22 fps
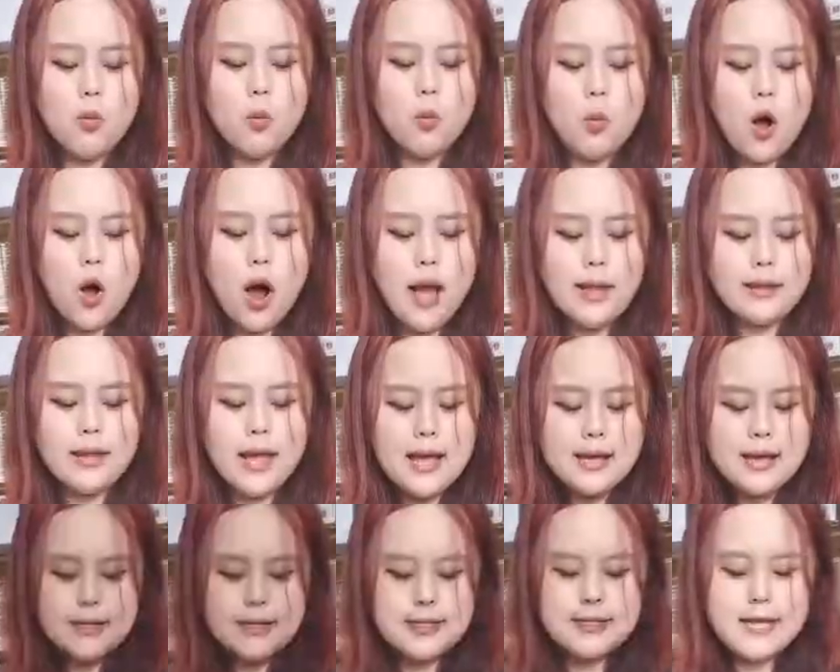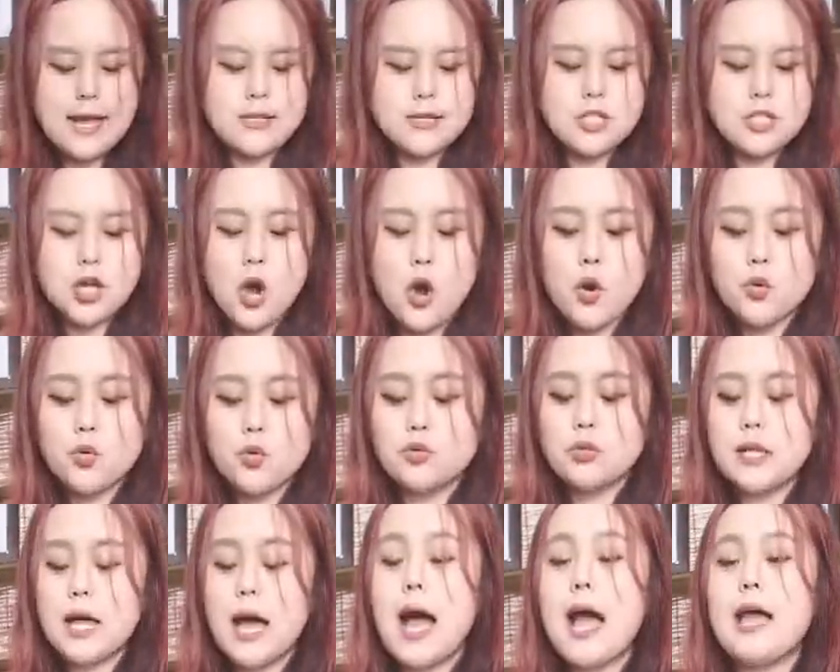one Santoku
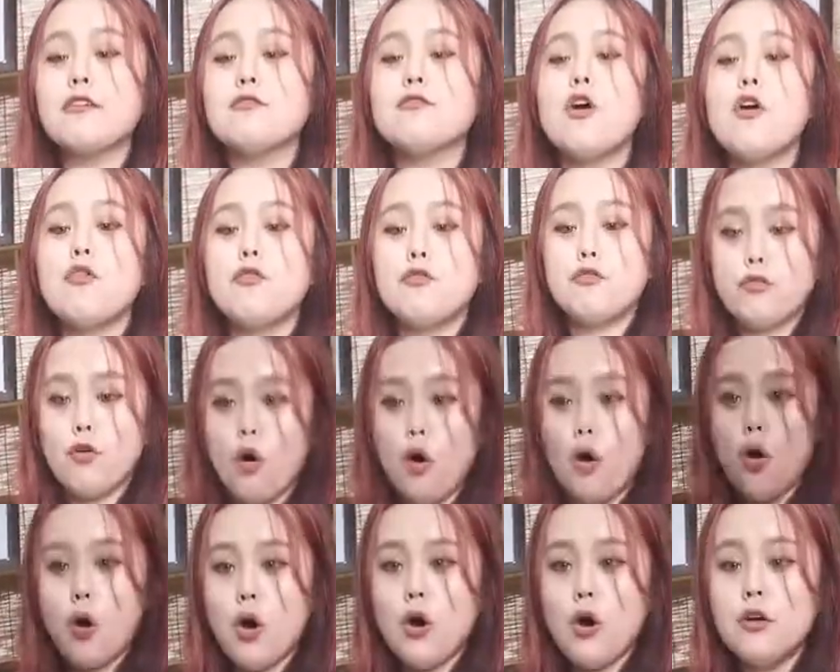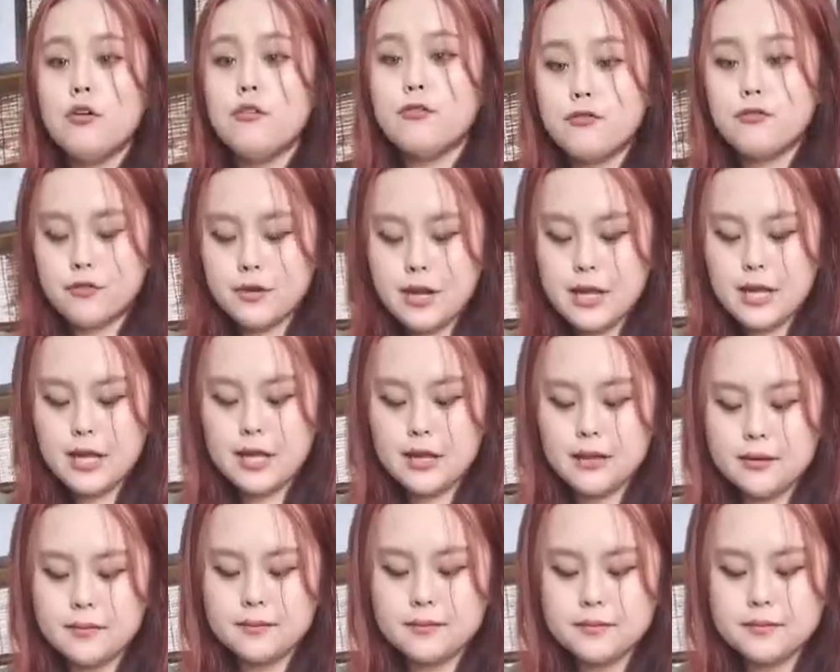nine for free.